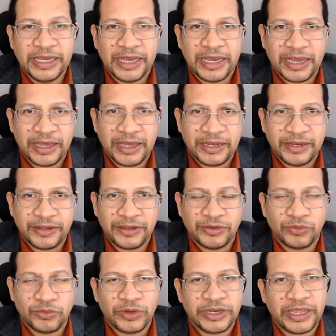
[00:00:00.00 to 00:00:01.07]
had
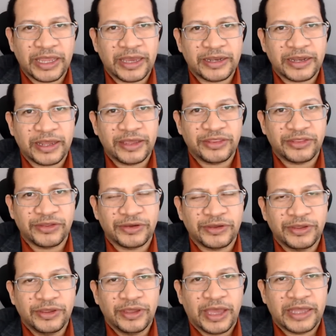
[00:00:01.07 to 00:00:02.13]
already had either
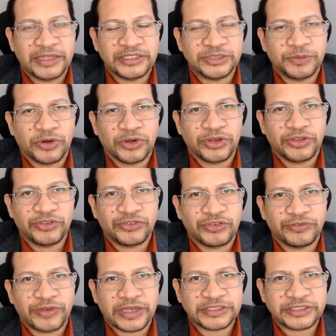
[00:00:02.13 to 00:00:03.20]
antibodies
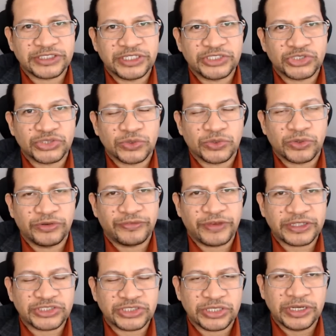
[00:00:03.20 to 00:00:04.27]
to vaccination or
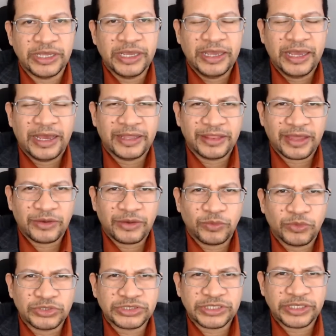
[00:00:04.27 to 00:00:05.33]
infection. And that
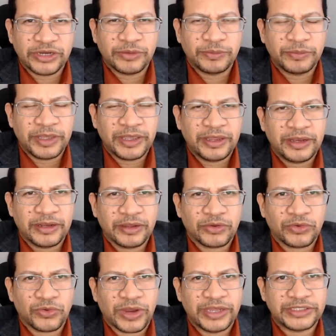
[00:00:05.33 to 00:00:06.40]
was their main
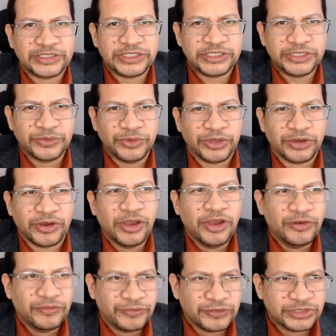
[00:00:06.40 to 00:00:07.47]
criteria
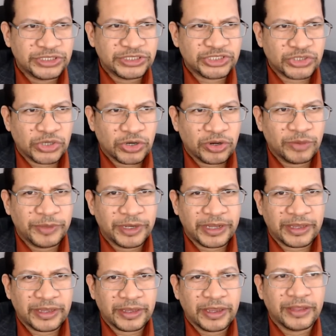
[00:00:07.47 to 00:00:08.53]
for
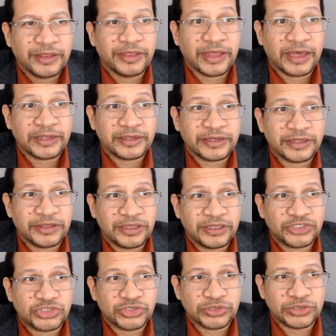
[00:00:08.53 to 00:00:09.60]
determining that they
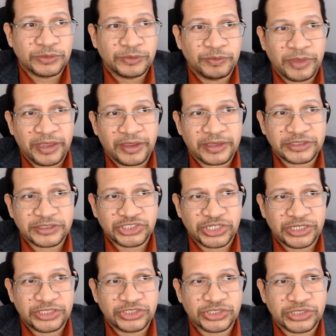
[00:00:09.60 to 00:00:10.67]
should make
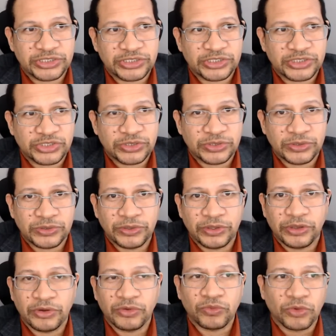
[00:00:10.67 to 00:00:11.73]
changes to
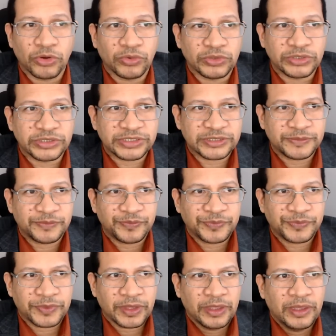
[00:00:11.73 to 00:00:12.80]
their rules.
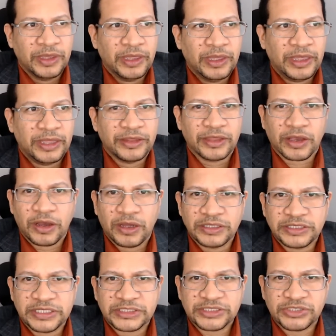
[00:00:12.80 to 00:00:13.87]
In the
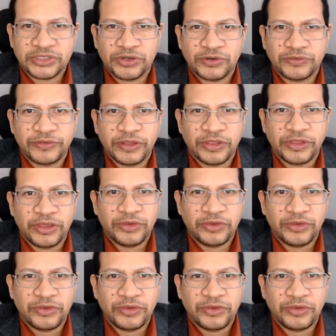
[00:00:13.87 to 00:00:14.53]
context of the